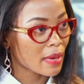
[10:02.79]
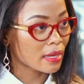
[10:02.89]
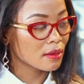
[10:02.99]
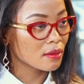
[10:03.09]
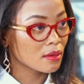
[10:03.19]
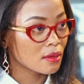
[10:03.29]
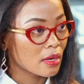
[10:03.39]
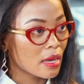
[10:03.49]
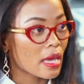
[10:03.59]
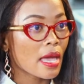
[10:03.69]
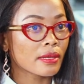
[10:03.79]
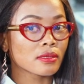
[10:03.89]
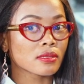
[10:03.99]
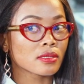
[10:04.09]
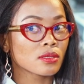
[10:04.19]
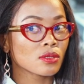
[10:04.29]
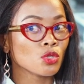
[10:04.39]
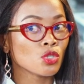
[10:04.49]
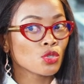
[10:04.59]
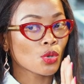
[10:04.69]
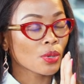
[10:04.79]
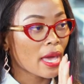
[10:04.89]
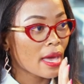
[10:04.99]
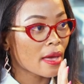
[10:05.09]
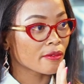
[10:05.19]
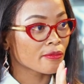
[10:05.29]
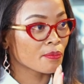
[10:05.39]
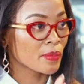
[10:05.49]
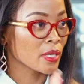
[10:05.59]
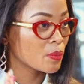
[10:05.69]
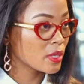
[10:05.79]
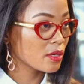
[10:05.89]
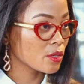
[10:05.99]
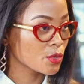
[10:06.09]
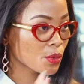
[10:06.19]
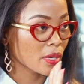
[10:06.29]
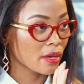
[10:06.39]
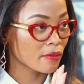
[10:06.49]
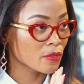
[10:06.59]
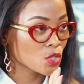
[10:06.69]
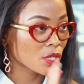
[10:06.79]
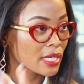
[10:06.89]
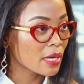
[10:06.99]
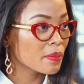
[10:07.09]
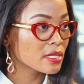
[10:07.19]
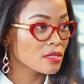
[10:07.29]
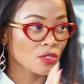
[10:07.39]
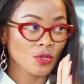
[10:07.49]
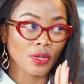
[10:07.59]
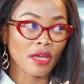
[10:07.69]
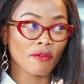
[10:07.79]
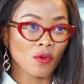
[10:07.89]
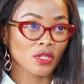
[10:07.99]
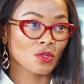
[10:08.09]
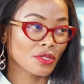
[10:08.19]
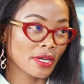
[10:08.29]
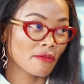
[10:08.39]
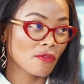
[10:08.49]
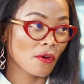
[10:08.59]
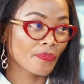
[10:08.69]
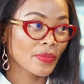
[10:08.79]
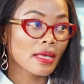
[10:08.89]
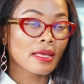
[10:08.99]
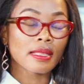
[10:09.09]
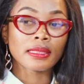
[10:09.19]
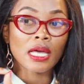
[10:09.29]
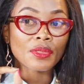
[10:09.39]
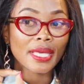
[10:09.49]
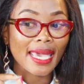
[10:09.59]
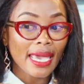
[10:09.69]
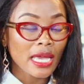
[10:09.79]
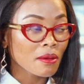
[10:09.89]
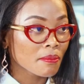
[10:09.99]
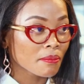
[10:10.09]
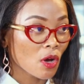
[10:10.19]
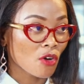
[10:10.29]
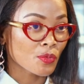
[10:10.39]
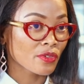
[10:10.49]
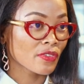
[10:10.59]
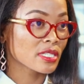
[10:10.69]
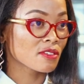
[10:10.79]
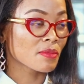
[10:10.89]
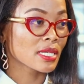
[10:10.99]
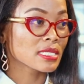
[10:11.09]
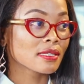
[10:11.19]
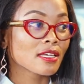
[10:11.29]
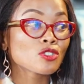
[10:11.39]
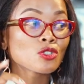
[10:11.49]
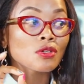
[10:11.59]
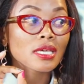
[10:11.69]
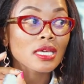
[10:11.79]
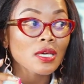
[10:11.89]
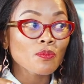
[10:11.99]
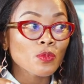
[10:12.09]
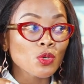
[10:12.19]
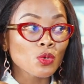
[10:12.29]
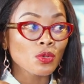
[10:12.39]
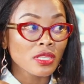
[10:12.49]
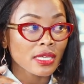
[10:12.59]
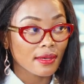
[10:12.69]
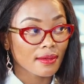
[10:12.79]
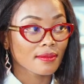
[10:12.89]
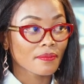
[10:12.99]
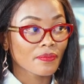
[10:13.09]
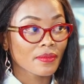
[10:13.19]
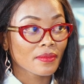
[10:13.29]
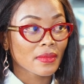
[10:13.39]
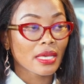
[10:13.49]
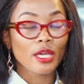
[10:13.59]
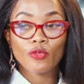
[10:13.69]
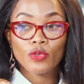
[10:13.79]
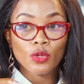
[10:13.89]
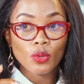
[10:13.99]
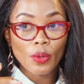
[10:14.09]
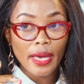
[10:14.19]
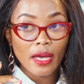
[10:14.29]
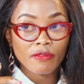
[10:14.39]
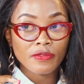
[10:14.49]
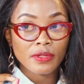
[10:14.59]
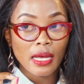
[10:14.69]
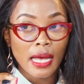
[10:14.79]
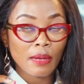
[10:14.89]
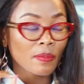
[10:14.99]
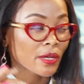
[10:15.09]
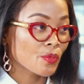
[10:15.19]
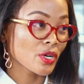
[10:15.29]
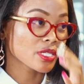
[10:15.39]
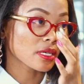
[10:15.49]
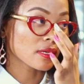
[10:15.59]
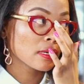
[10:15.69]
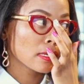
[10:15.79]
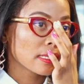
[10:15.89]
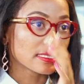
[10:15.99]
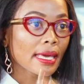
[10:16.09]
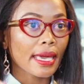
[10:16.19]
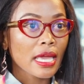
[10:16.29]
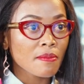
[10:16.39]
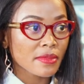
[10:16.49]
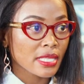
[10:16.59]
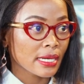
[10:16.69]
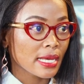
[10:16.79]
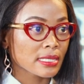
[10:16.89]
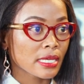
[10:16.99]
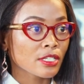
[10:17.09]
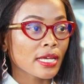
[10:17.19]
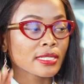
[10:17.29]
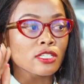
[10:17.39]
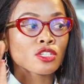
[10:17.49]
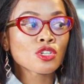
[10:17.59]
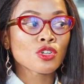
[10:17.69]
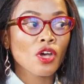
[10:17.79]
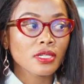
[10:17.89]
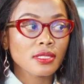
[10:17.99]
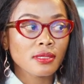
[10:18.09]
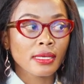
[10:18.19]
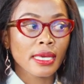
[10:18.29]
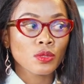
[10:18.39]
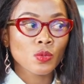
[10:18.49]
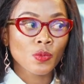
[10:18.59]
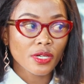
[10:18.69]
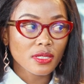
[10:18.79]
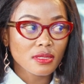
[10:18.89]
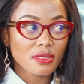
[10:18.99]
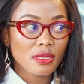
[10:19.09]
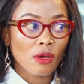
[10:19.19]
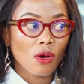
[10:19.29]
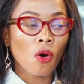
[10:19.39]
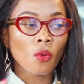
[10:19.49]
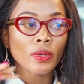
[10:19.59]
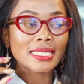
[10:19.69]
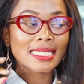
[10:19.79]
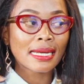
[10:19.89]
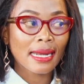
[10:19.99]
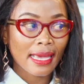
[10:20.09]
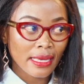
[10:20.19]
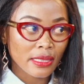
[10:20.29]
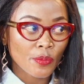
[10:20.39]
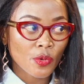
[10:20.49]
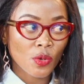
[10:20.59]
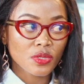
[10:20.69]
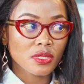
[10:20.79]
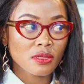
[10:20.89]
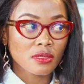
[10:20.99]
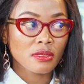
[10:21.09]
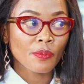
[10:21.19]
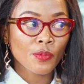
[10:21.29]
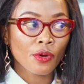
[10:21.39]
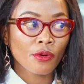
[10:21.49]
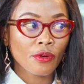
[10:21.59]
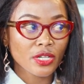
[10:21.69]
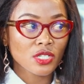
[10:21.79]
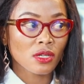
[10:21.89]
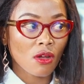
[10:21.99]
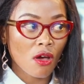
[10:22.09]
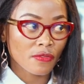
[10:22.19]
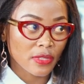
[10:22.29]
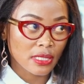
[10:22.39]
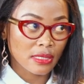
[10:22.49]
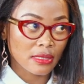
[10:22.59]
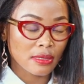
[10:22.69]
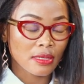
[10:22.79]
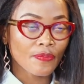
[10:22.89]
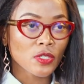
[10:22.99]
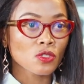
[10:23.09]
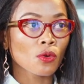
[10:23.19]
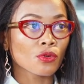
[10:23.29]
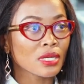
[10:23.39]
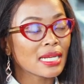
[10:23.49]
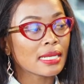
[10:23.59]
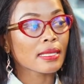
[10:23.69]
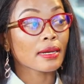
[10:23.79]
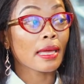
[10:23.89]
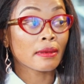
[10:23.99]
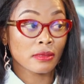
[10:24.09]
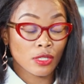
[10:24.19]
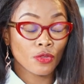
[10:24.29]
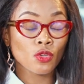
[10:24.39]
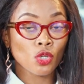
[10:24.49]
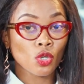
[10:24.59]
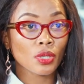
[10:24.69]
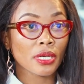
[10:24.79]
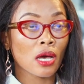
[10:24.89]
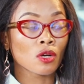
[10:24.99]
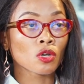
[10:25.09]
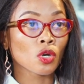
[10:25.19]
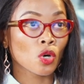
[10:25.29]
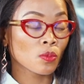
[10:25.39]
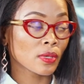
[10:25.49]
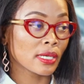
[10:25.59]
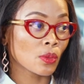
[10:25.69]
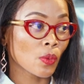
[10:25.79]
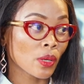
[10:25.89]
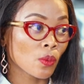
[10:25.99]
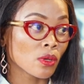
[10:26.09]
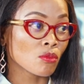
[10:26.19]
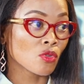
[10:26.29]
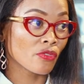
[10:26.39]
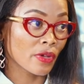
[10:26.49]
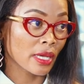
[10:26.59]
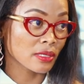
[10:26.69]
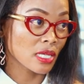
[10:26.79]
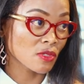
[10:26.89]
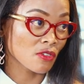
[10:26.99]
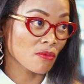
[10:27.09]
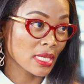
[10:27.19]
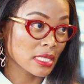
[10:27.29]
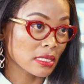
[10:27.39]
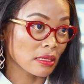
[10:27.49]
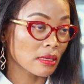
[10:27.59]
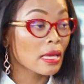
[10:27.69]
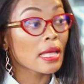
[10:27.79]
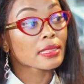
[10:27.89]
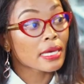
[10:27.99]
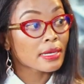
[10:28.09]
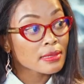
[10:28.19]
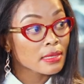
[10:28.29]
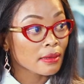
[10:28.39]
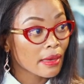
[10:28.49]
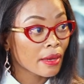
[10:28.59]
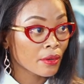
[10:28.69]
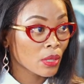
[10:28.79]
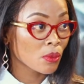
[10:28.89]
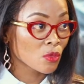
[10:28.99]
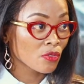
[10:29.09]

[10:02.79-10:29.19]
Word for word: man, and you don't have BP, you don't have sugar diabetes, you don't have one, two, three, and four. Now, the aim of preventive medicine is to keep you there. Mm-hmm. If you have high blood pressure, the aim then is that it does not get worse mm-hmm. or we delay the process, the progression of the disease. So, really, that, and if you look now globally where we're moving in terms of medicine, that is the area we're